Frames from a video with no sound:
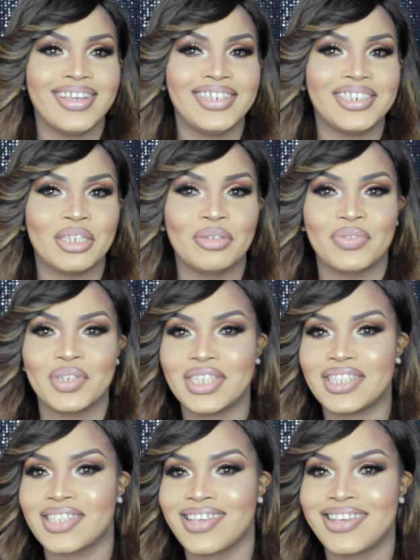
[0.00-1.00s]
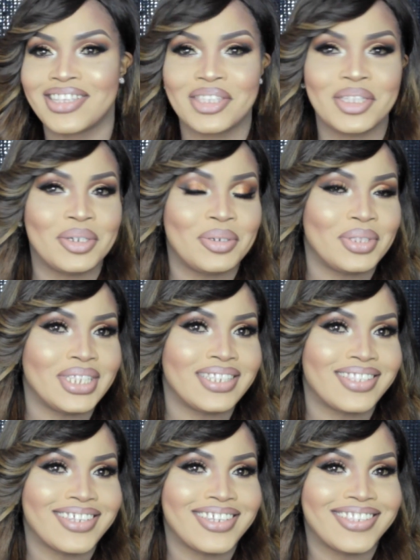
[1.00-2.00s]
hey divas. So
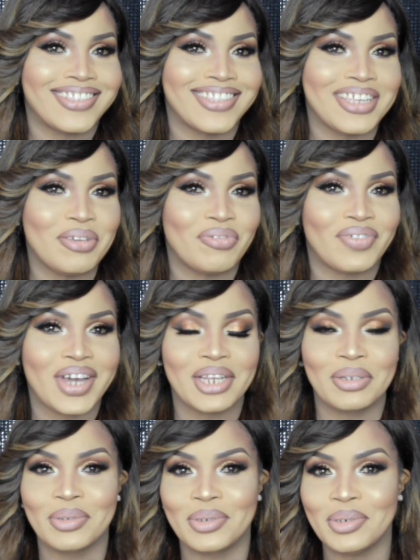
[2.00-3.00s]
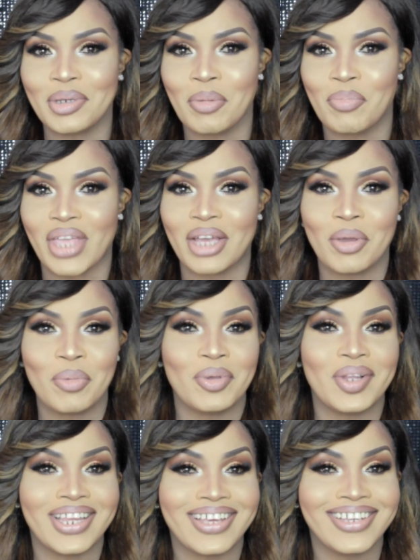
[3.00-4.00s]
this is the final look. I hope
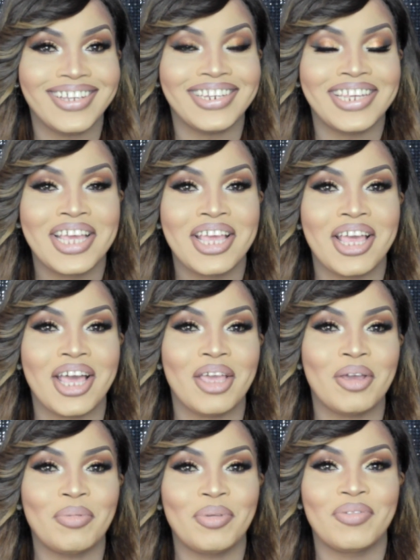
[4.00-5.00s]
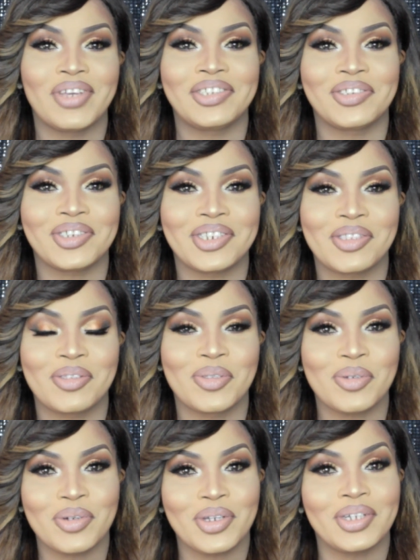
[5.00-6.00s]
you like it. I hope you've enjoyed this
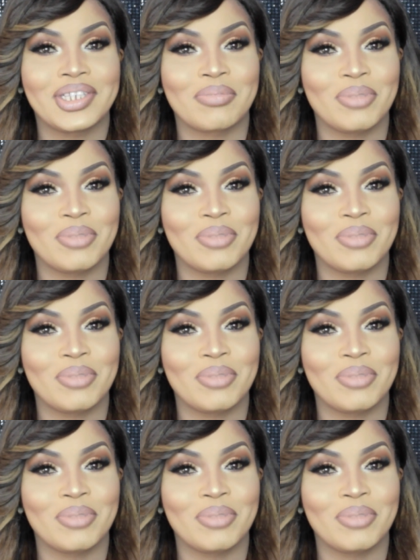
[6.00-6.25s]
tutorial as